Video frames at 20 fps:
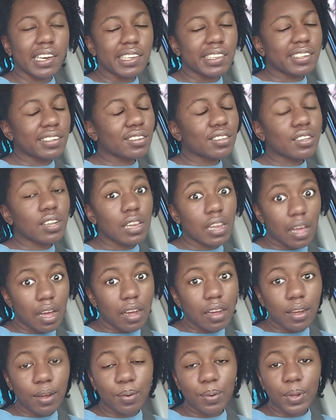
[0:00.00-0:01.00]
There's a
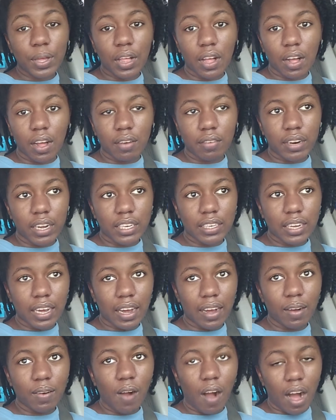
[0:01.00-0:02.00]
lot going on right
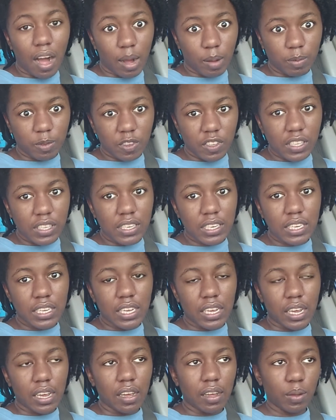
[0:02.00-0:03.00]
now,
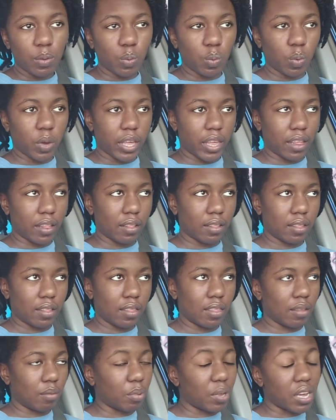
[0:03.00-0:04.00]
obviously, with
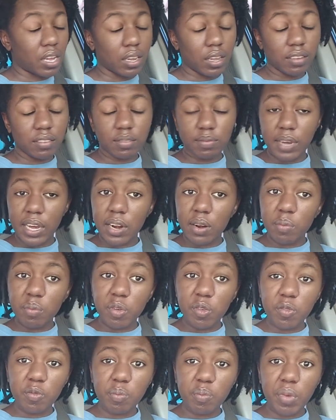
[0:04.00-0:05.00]
the Black Lives Matter
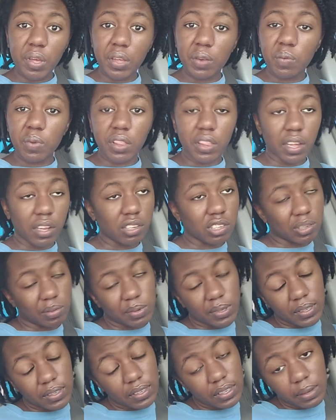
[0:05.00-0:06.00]
movement, with
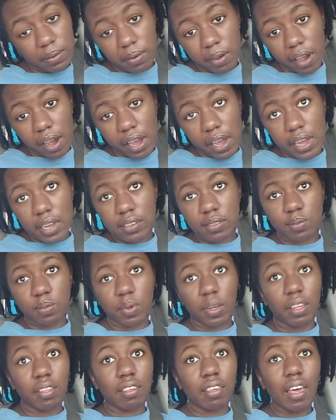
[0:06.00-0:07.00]
LGBT rights,
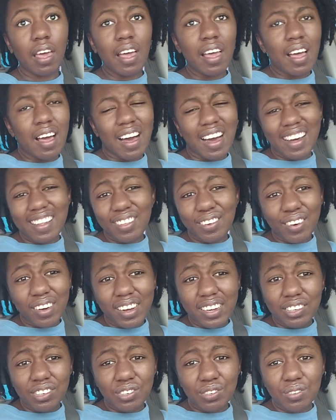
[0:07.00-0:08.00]
with other
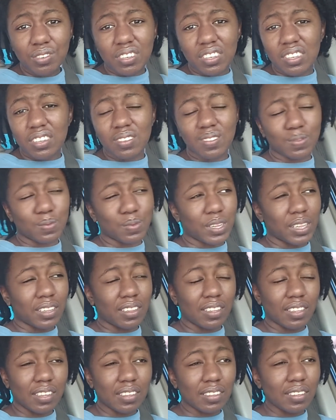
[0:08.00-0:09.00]
countries,
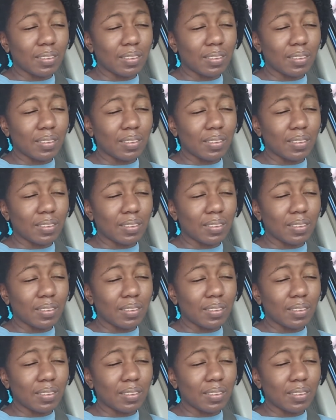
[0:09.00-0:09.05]
with